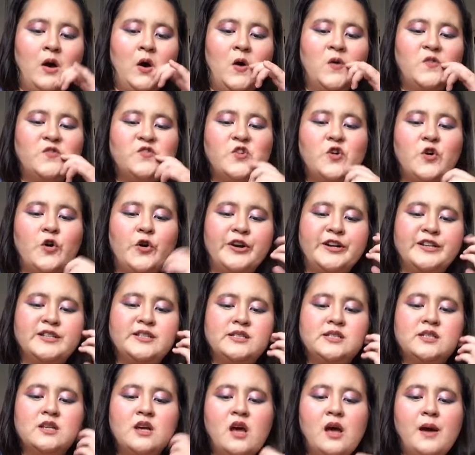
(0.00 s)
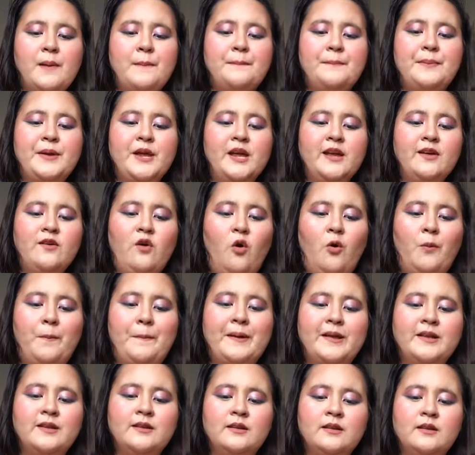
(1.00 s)
of course, being
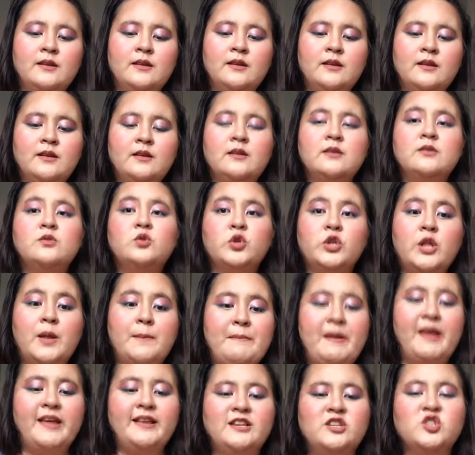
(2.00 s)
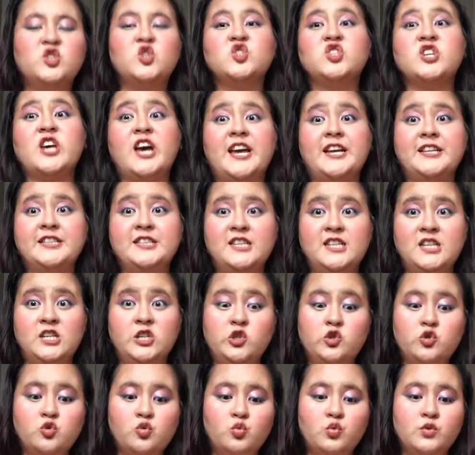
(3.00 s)
open to the mainly society
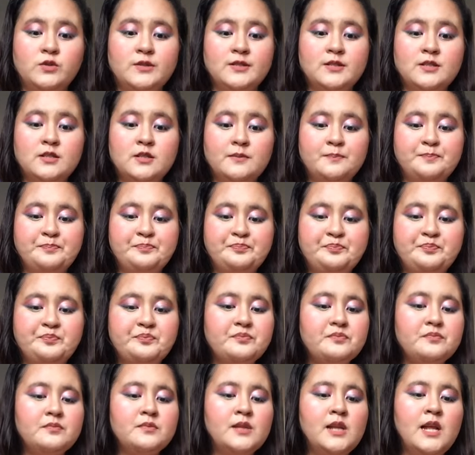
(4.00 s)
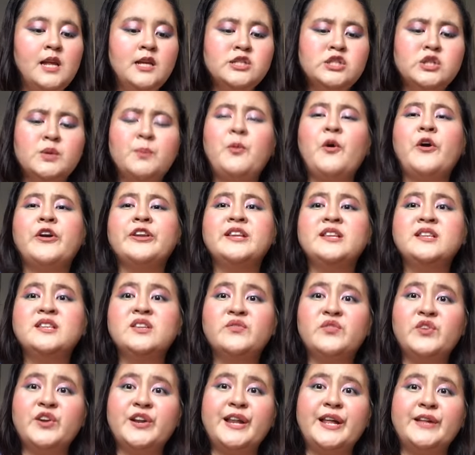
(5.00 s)
issues. Supporting
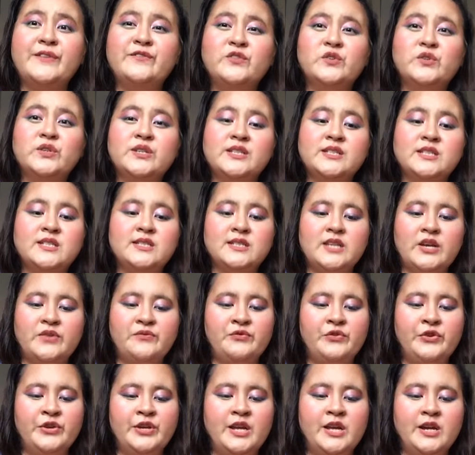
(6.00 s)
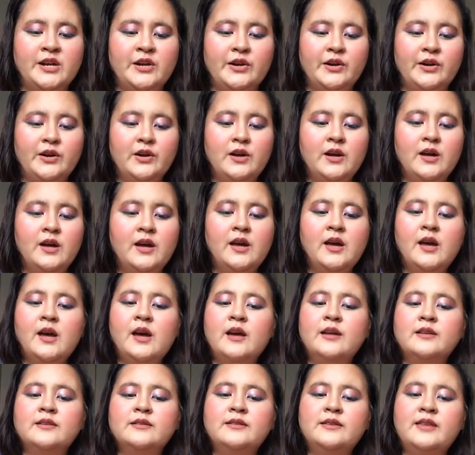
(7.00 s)
different advocacies every year.
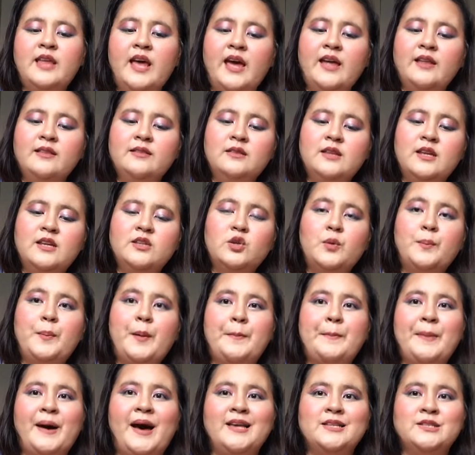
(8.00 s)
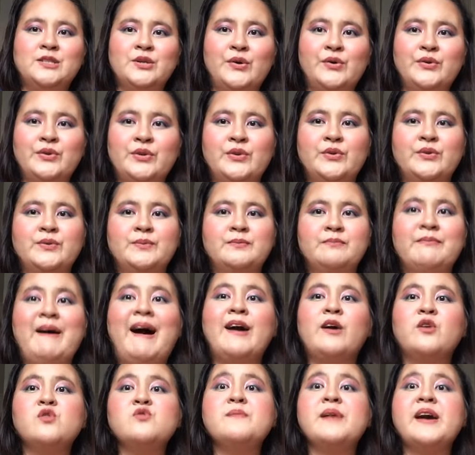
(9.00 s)
Then, dito papasok yung
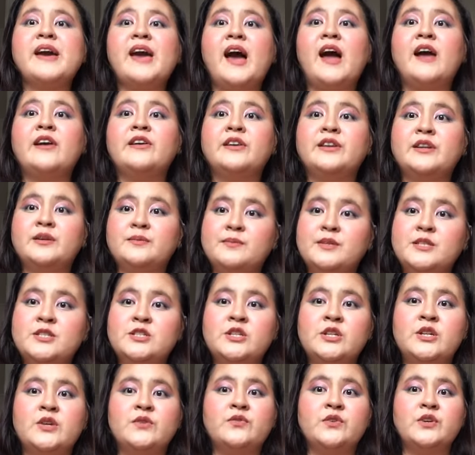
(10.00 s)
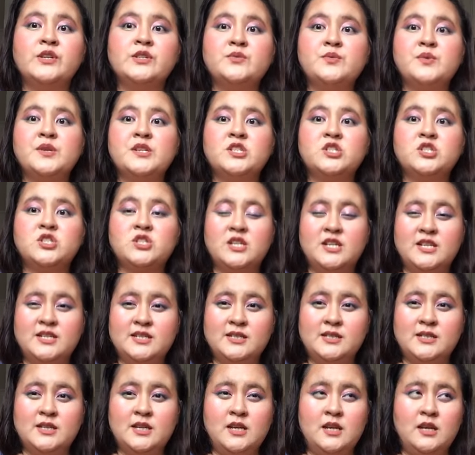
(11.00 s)
bagong may-ari ng Miss Universe, which
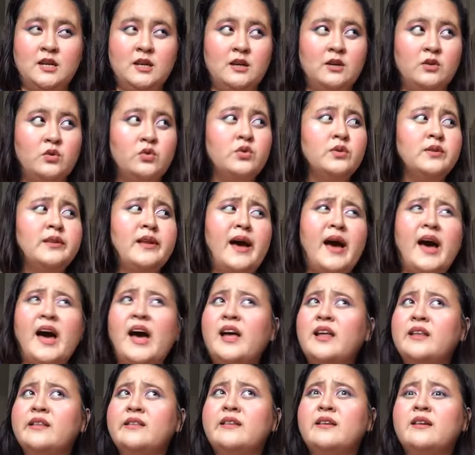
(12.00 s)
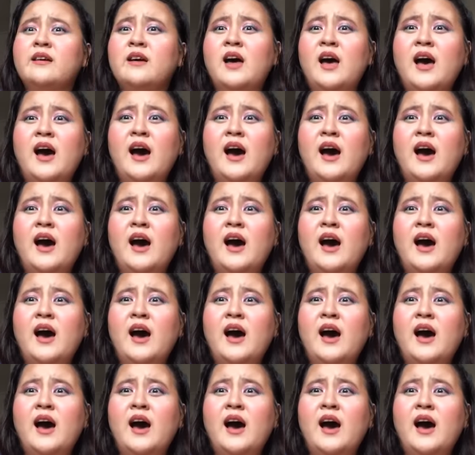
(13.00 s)
is si Kun An.